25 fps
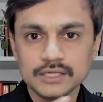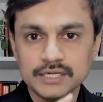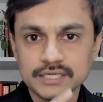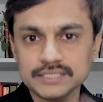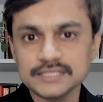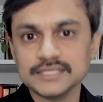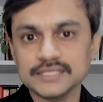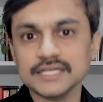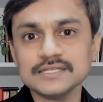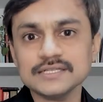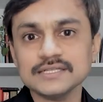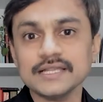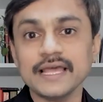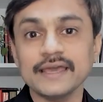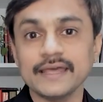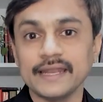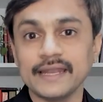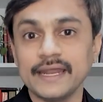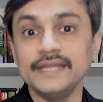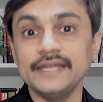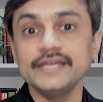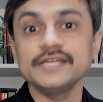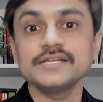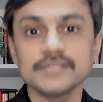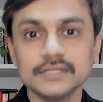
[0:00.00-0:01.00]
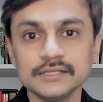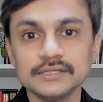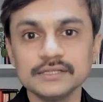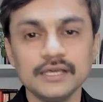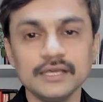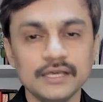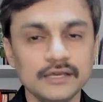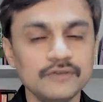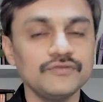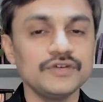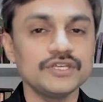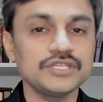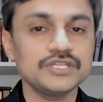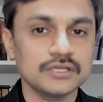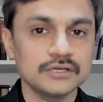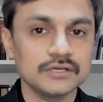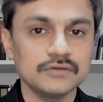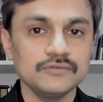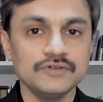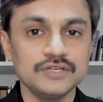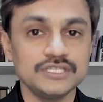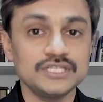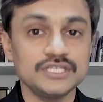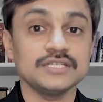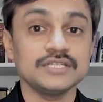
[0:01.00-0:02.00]
It's just like an additional thing
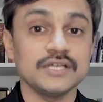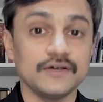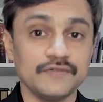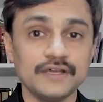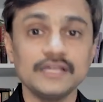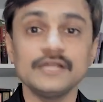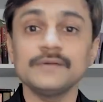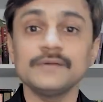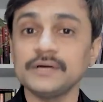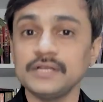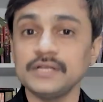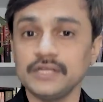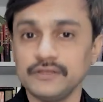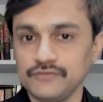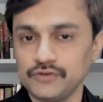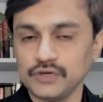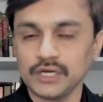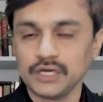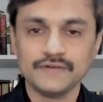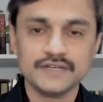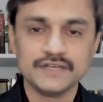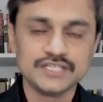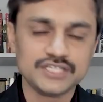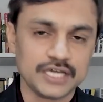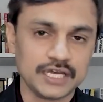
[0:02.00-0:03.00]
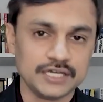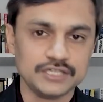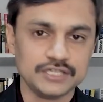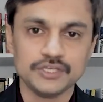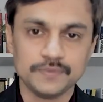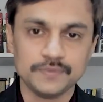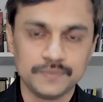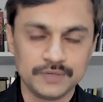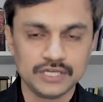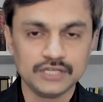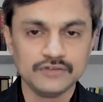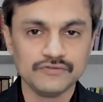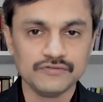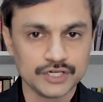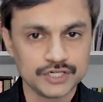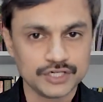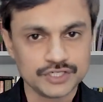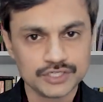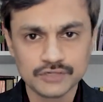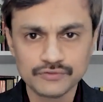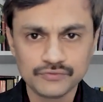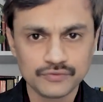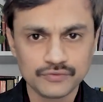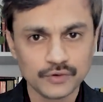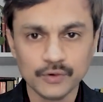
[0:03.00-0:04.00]
which is available if you have a ChatGPT
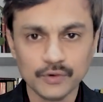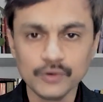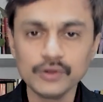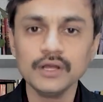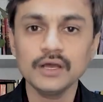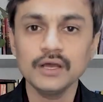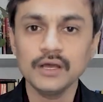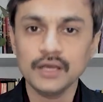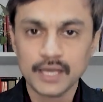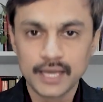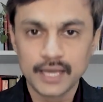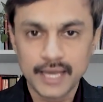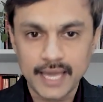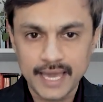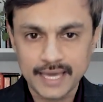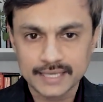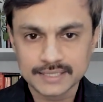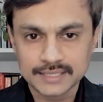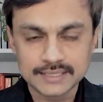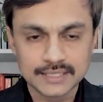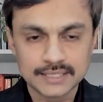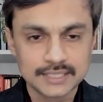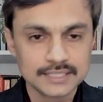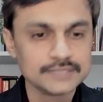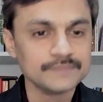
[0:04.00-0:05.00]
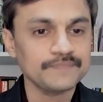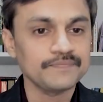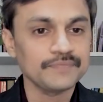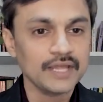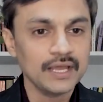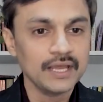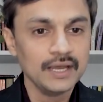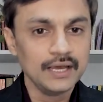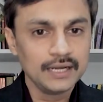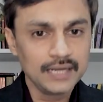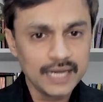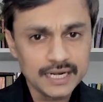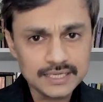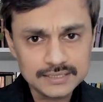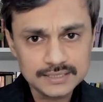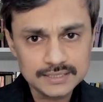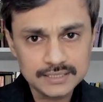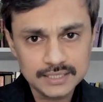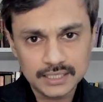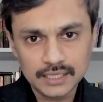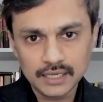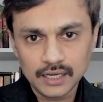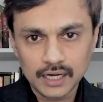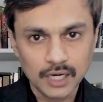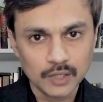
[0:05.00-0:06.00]
version 4 access. Let's
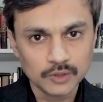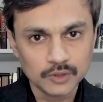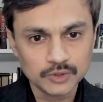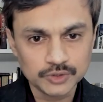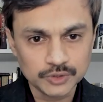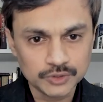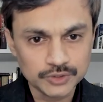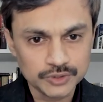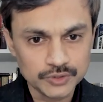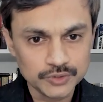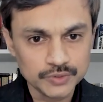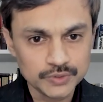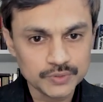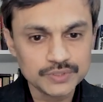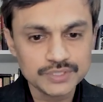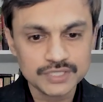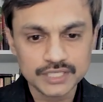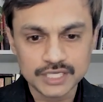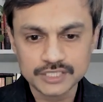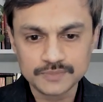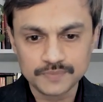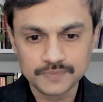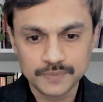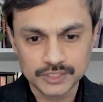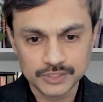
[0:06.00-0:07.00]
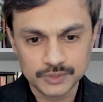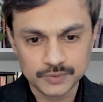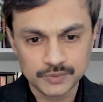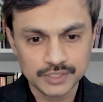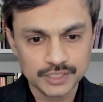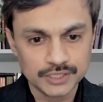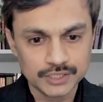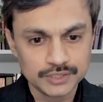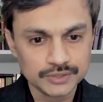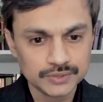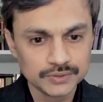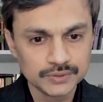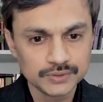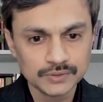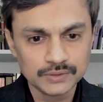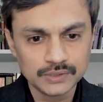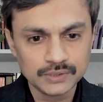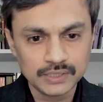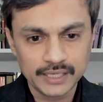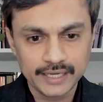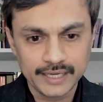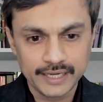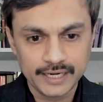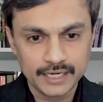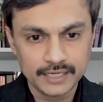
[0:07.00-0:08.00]
see how to use this particular tool
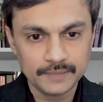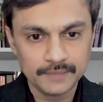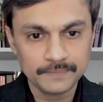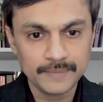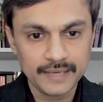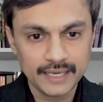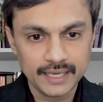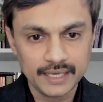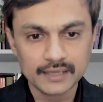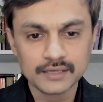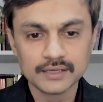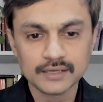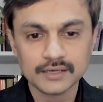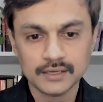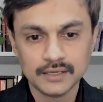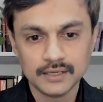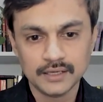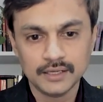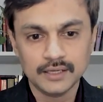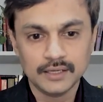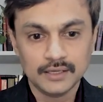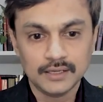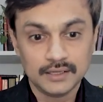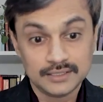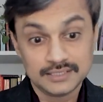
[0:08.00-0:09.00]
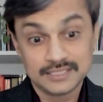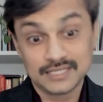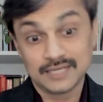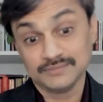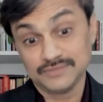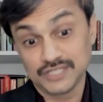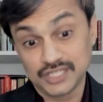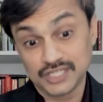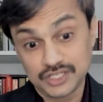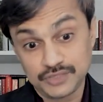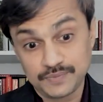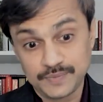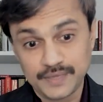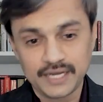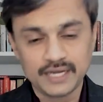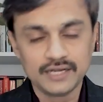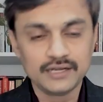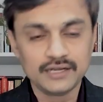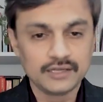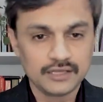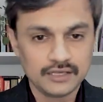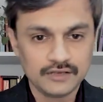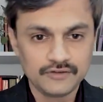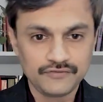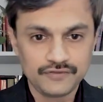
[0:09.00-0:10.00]
and make some
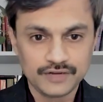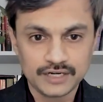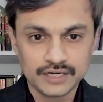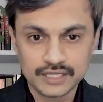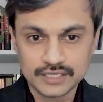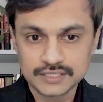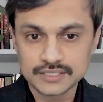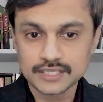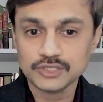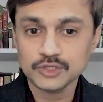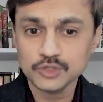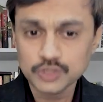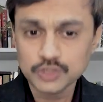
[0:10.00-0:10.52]
judgment if it is a